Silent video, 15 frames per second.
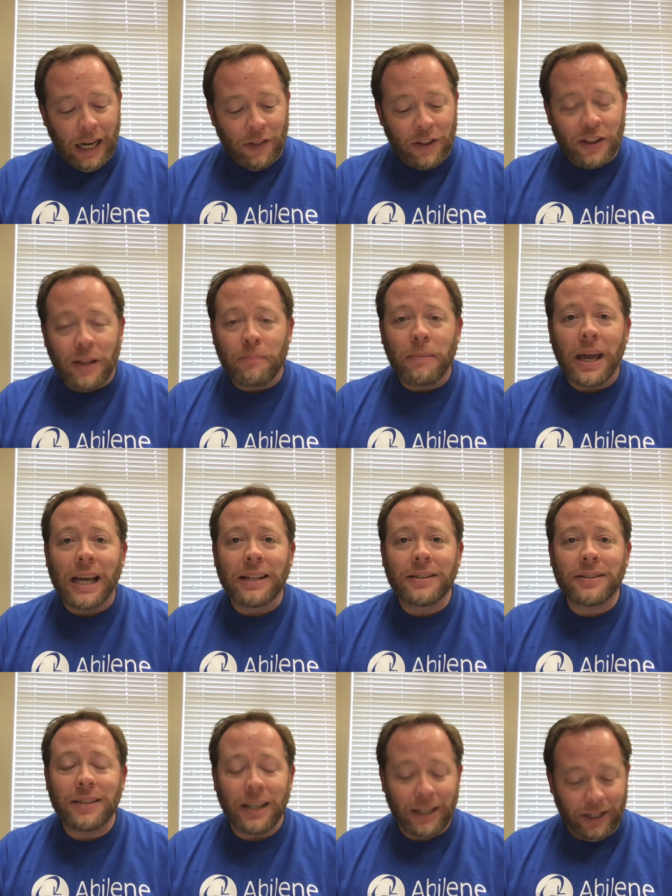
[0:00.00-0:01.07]
Then the man
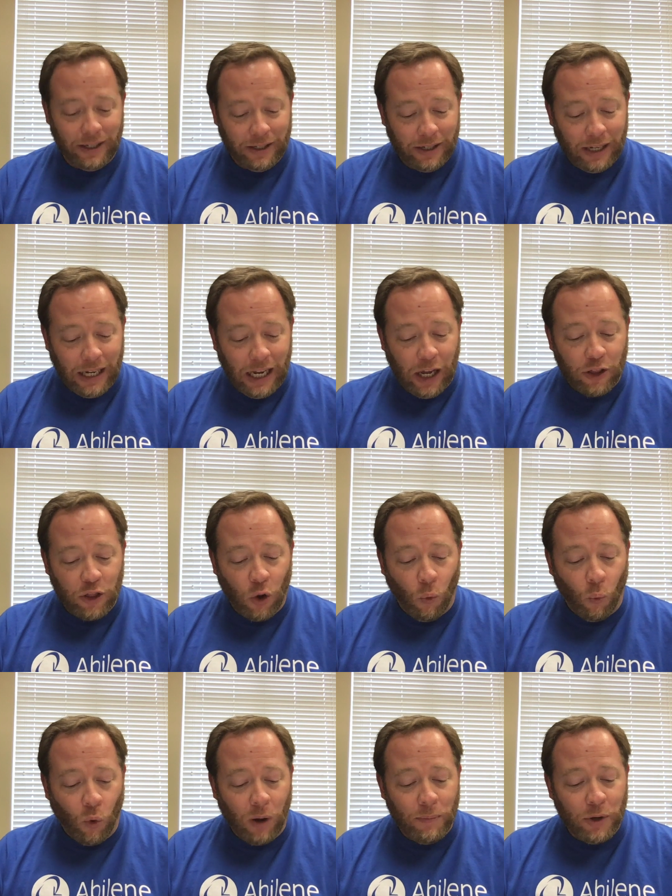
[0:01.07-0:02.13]
said, "The
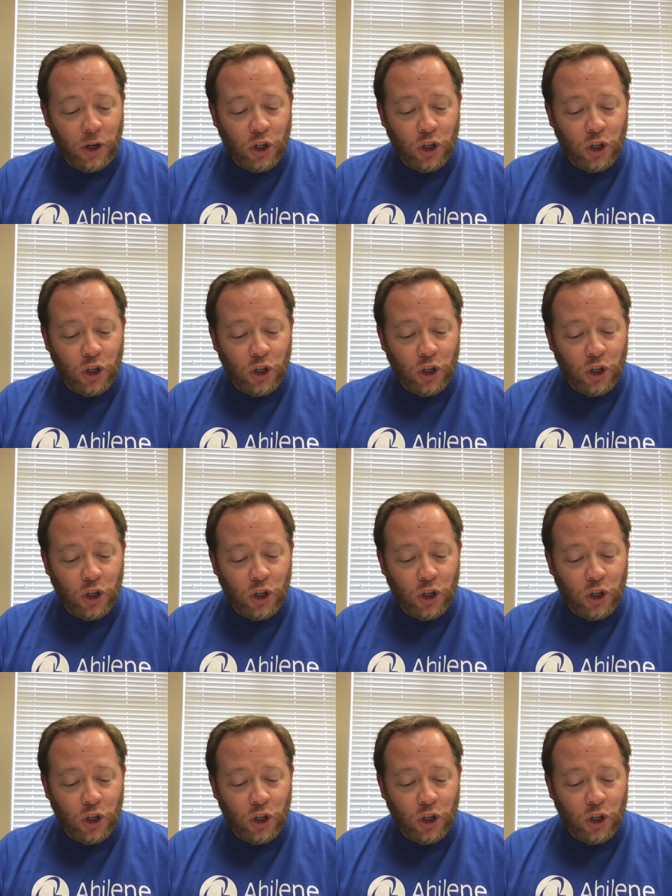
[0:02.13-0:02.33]
woman